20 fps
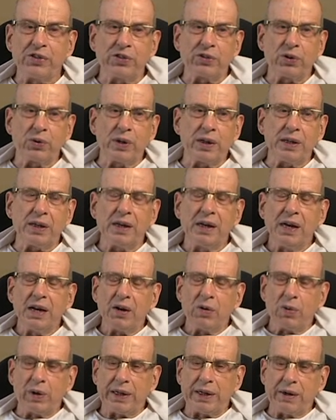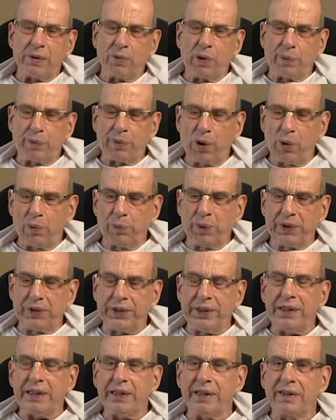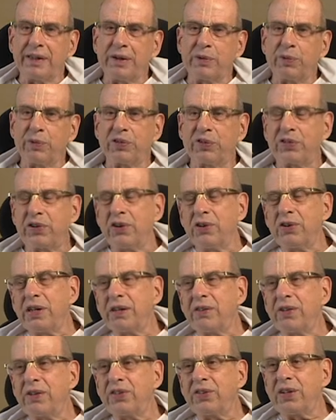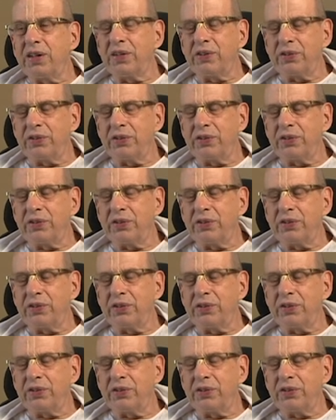So what Prabhupada did is he was turning this